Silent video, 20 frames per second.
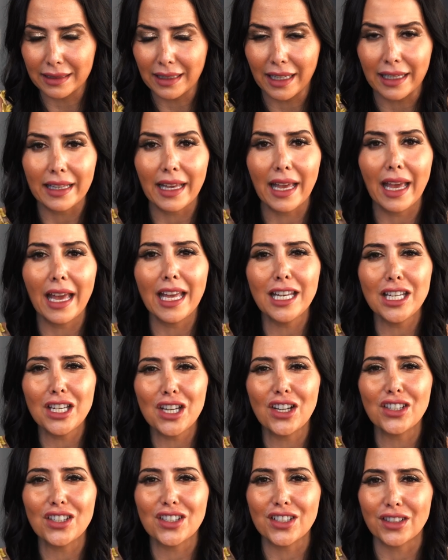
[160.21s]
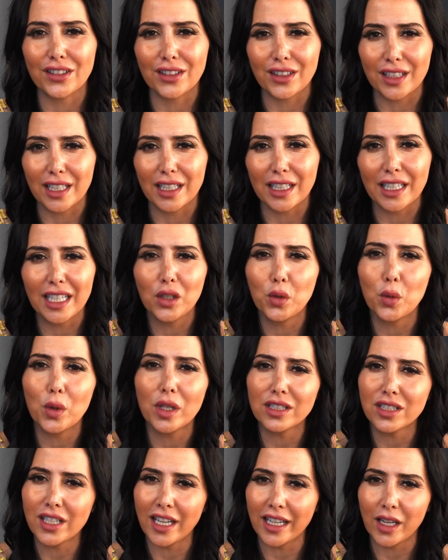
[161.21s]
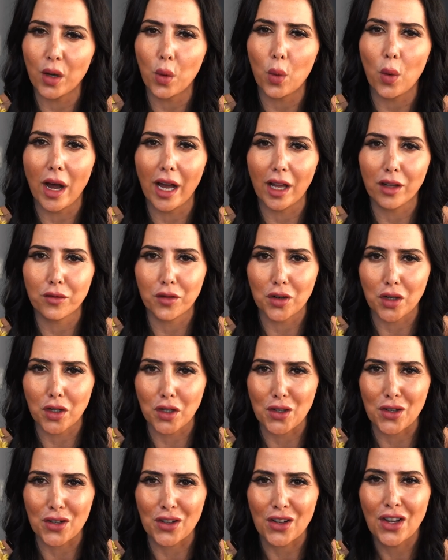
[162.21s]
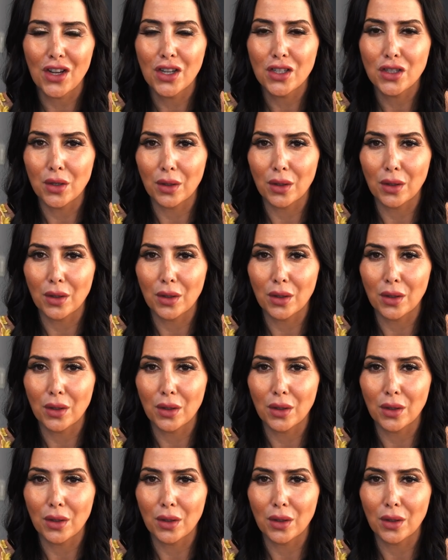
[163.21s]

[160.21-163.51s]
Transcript: Like any other skill, it will take a while for you